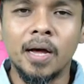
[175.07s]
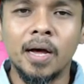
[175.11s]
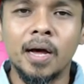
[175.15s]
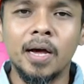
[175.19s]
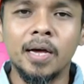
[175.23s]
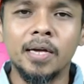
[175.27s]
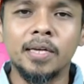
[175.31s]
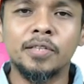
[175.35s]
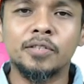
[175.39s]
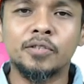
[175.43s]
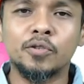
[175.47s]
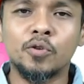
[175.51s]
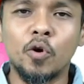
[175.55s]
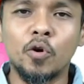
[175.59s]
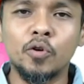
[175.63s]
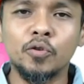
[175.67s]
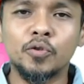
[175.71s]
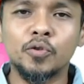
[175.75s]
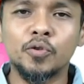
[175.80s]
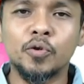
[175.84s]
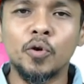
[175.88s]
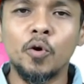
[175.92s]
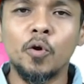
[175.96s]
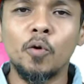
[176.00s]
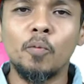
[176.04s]
is
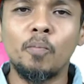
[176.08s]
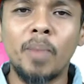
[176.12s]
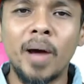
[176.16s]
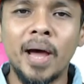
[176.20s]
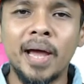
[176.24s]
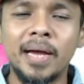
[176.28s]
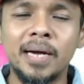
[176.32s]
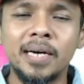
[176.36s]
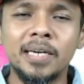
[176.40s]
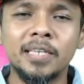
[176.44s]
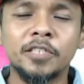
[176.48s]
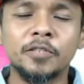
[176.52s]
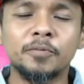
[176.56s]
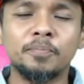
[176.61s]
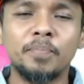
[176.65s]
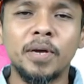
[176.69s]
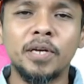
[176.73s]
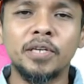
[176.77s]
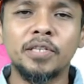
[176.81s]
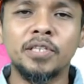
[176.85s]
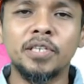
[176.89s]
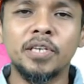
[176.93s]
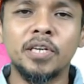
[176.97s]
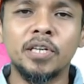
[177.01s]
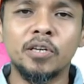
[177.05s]
controlled by a
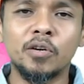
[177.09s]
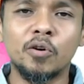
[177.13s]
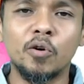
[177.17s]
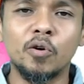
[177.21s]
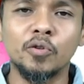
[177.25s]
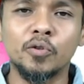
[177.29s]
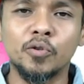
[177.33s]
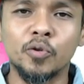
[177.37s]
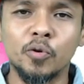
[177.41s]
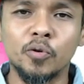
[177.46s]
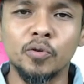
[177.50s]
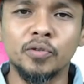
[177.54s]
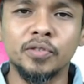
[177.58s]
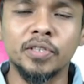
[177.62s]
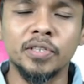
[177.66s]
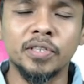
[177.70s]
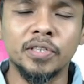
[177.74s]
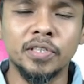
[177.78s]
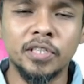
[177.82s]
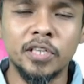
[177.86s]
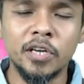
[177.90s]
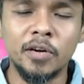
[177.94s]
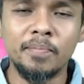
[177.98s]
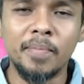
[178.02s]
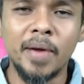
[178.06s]
special control
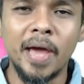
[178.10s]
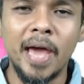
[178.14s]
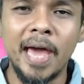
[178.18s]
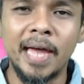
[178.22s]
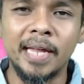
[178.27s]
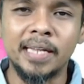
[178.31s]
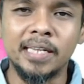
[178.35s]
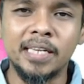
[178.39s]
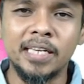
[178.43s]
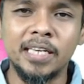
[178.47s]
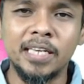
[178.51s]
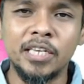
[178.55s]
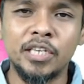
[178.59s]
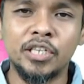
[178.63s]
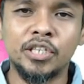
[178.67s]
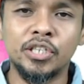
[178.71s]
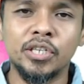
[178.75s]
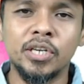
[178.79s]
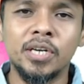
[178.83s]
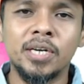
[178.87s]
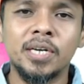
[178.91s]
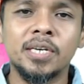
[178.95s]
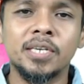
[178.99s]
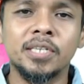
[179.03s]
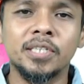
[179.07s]
system at
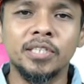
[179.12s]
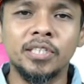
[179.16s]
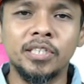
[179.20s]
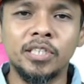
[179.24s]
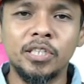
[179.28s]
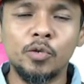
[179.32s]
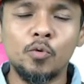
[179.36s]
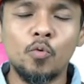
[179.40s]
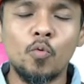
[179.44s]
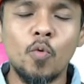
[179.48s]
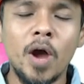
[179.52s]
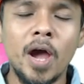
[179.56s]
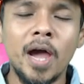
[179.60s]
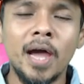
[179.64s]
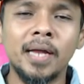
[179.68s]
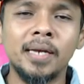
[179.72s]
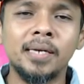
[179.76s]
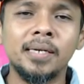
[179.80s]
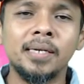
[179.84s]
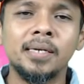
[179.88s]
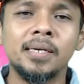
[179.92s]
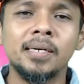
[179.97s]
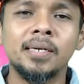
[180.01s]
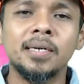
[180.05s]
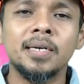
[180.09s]
each
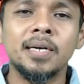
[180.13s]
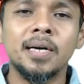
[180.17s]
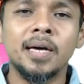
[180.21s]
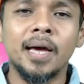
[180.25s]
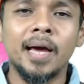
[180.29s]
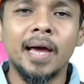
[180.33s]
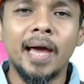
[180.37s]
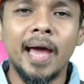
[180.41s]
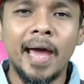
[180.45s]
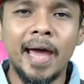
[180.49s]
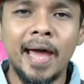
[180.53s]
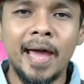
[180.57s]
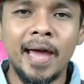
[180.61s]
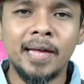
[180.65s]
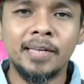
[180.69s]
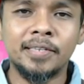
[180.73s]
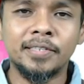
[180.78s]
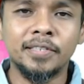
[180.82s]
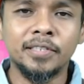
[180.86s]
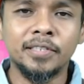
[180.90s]
G1, S,